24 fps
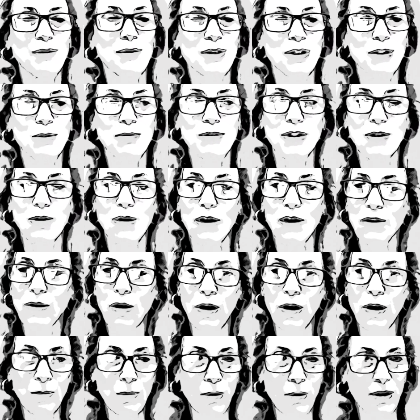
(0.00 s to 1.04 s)
You did all the
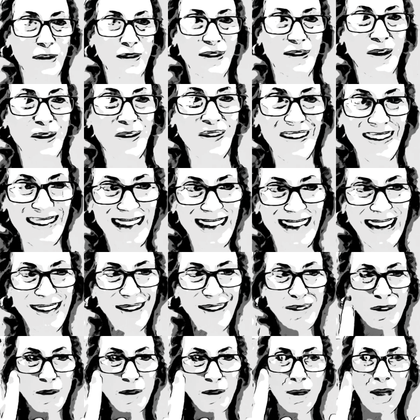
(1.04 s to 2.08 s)
hard work there. Thank you
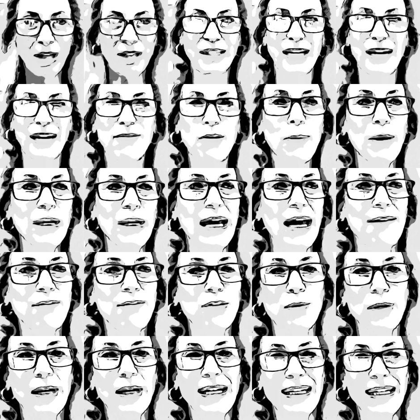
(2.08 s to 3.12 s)
so much. Everybody have a
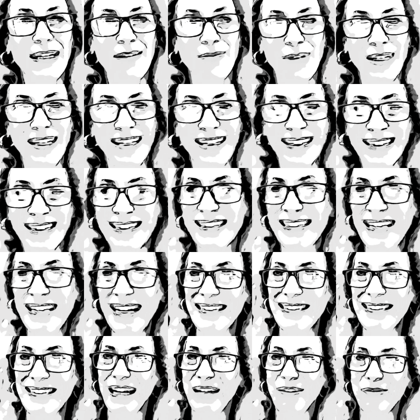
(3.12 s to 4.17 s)
great evening. Stay
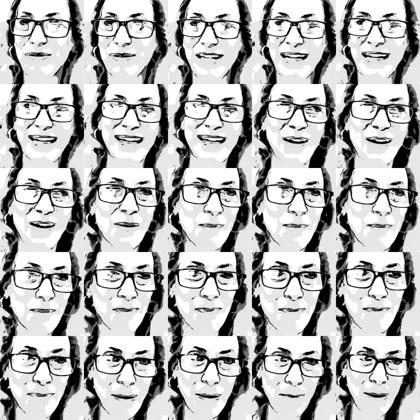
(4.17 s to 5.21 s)
safe. Take care.
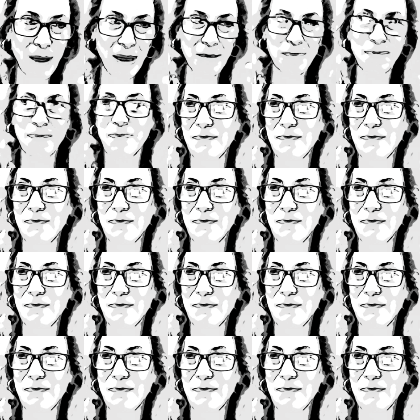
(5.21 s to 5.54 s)
Bye bye.